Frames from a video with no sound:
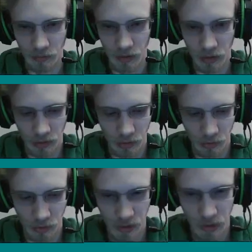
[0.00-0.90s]

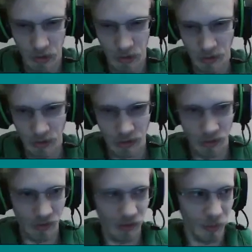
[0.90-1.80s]
v3,
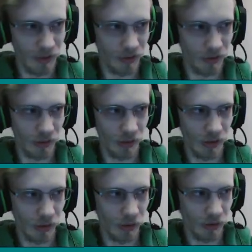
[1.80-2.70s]
because that's my third
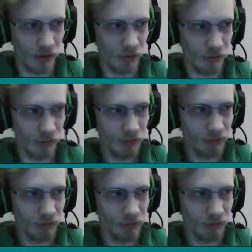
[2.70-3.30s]
iteration of it.